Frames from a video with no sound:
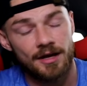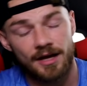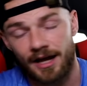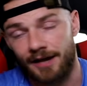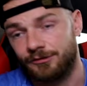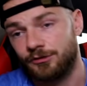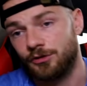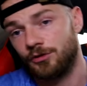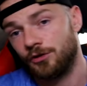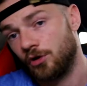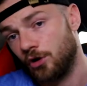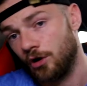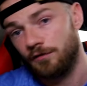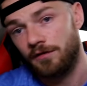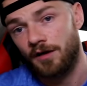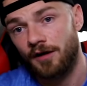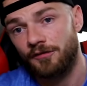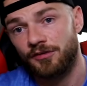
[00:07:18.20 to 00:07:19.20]
I took the
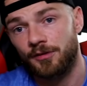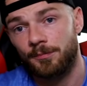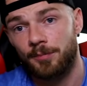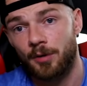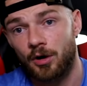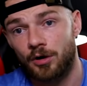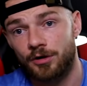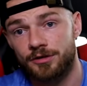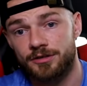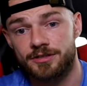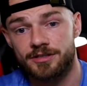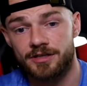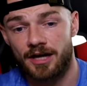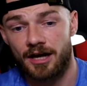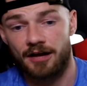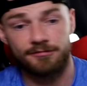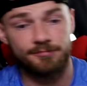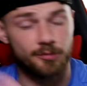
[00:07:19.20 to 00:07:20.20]
cover off the pond.
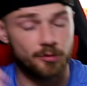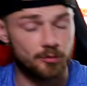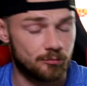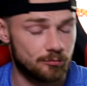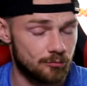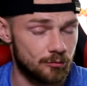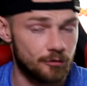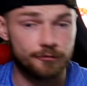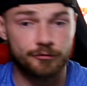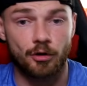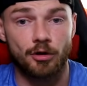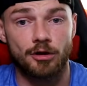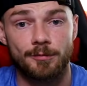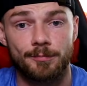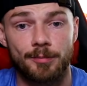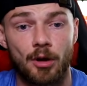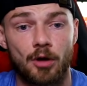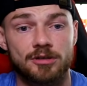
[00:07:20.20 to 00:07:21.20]
I've moved all
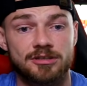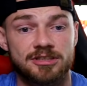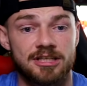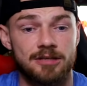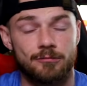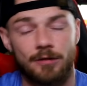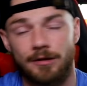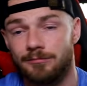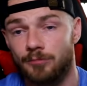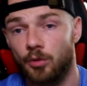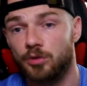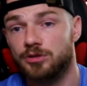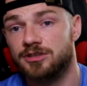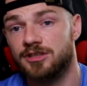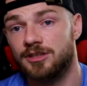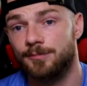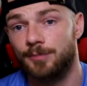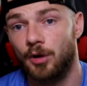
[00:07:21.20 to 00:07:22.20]
the blocks in. Well,
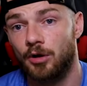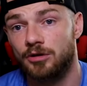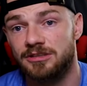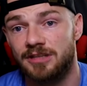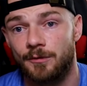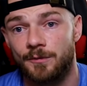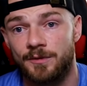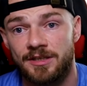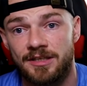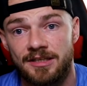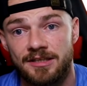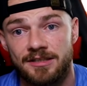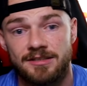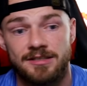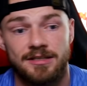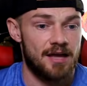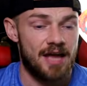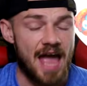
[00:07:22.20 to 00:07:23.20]
most of the blocks that we
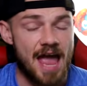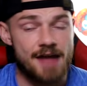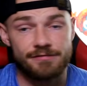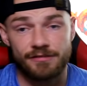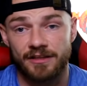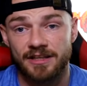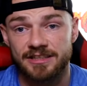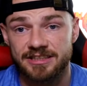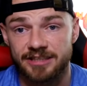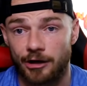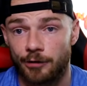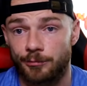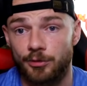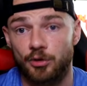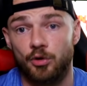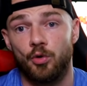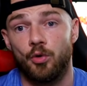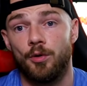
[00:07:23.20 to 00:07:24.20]
need. Everything's set up
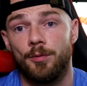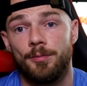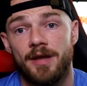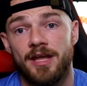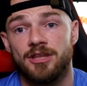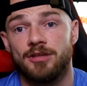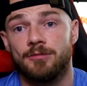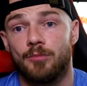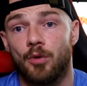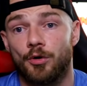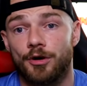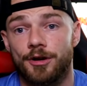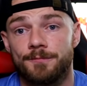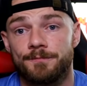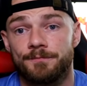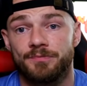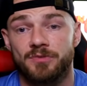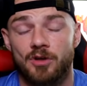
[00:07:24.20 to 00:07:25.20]
to go in the
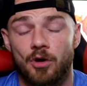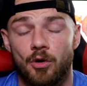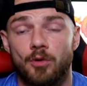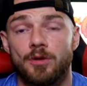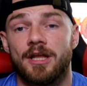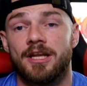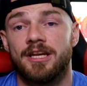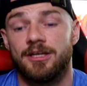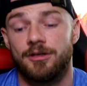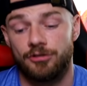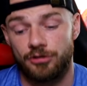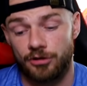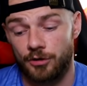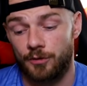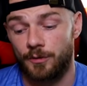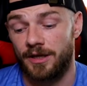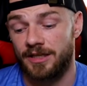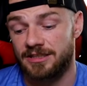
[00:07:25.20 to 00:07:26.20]
morning. All I need to
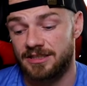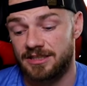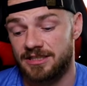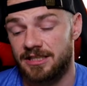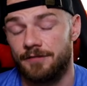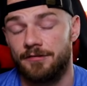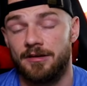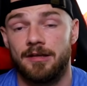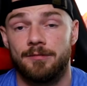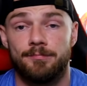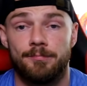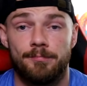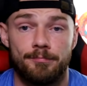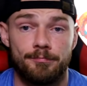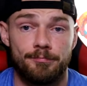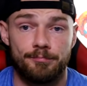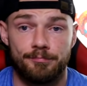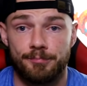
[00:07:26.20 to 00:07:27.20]
do is just literally
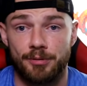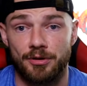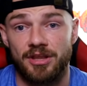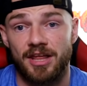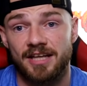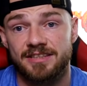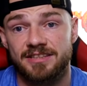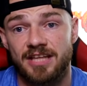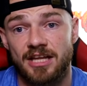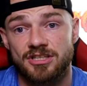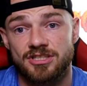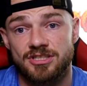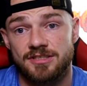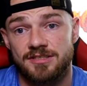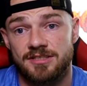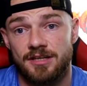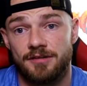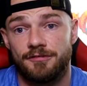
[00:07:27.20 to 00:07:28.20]
put the
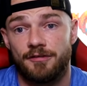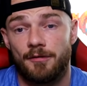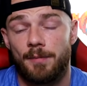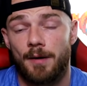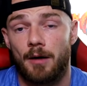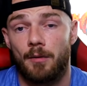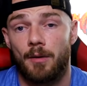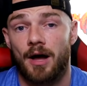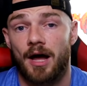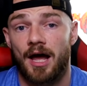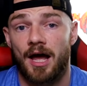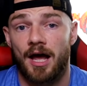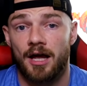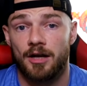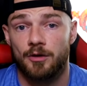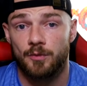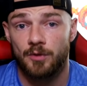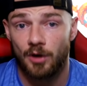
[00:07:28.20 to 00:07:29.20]
extensions in for power
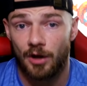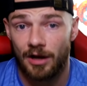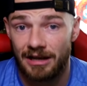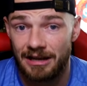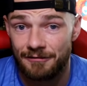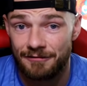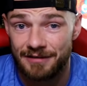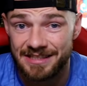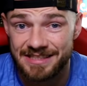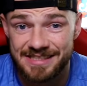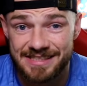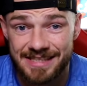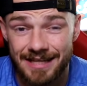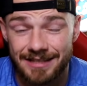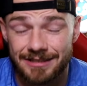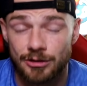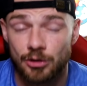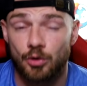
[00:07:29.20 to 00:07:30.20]
and we are literally
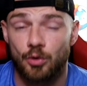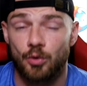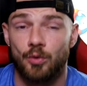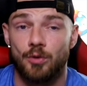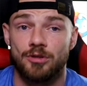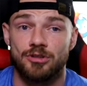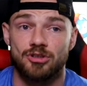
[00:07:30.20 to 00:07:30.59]
set to go.